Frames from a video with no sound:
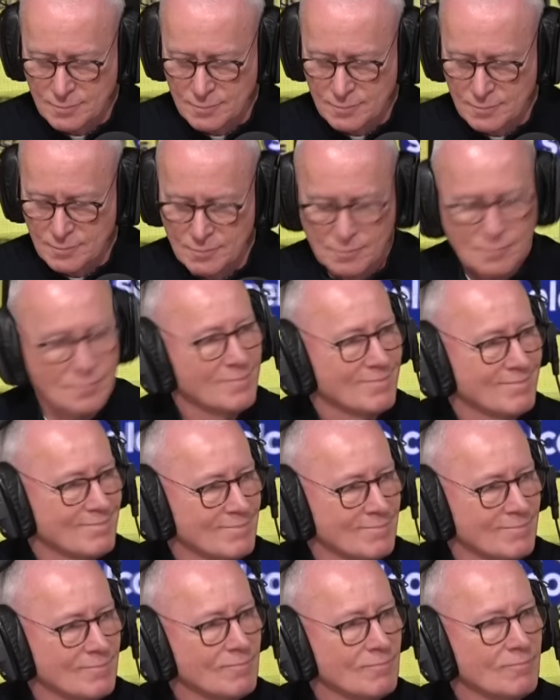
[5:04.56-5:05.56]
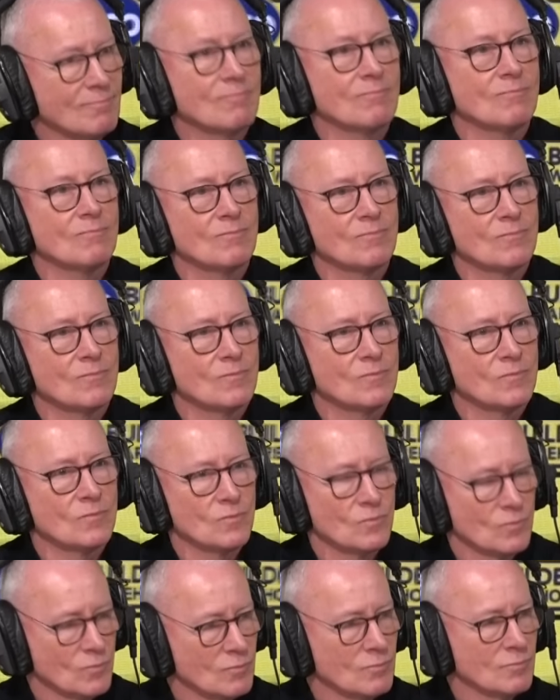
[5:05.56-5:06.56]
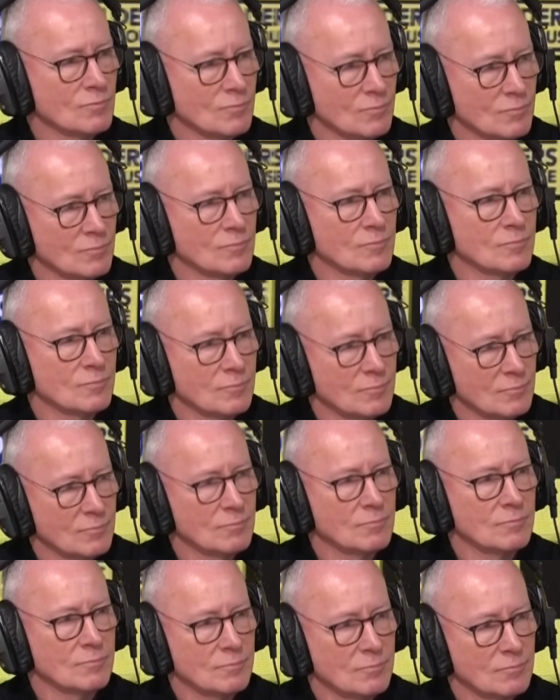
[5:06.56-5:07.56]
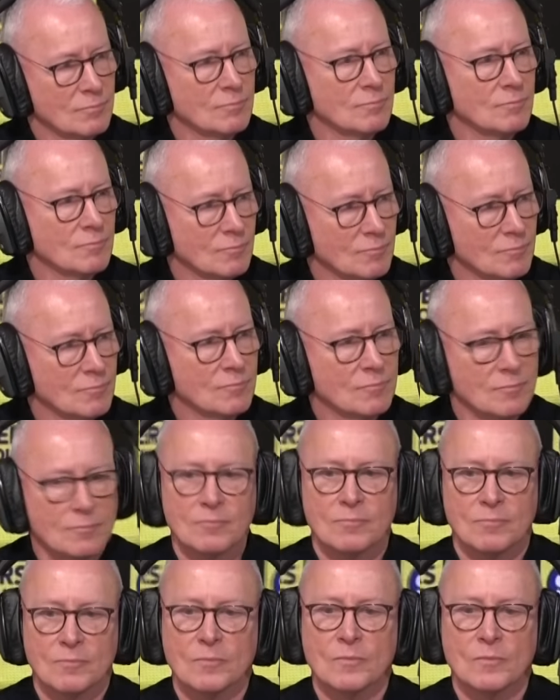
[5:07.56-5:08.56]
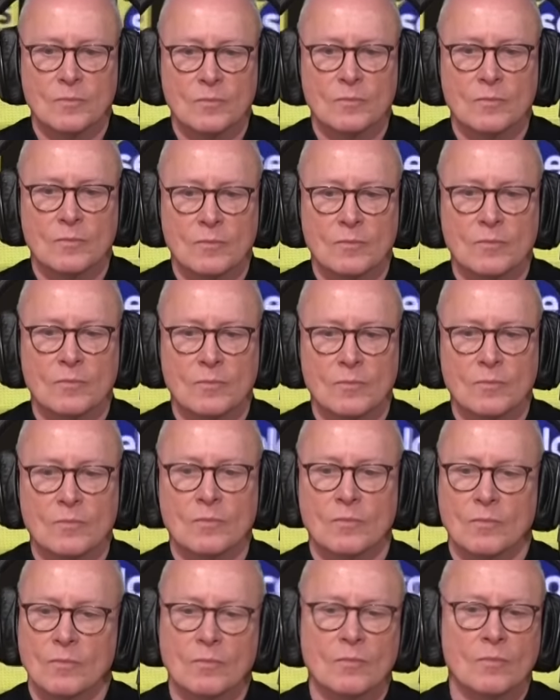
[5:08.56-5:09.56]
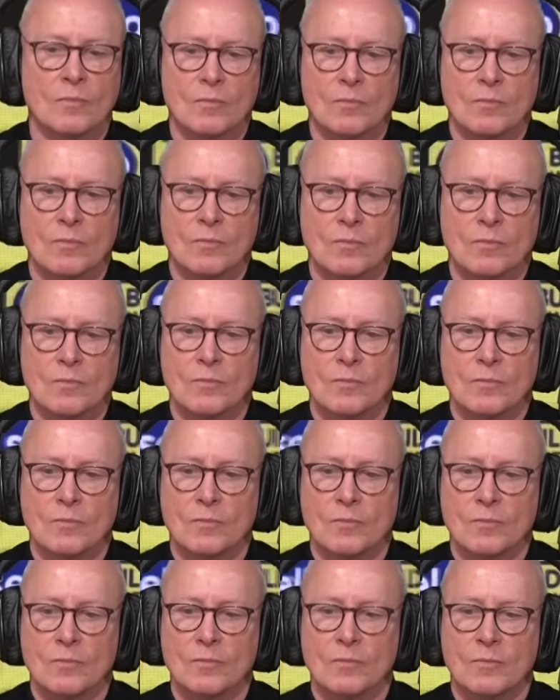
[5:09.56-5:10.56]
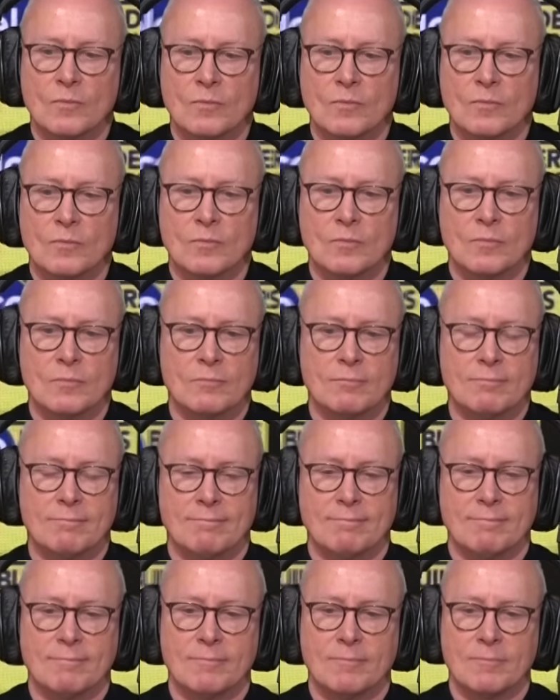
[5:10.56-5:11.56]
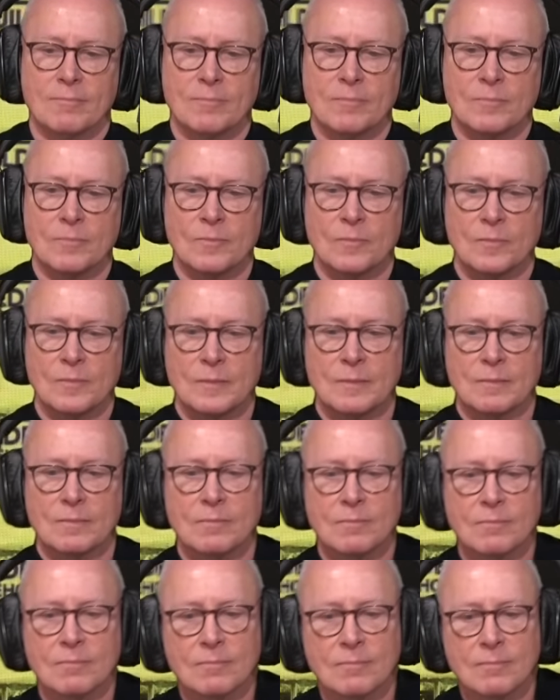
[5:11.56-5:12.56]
(not speaking)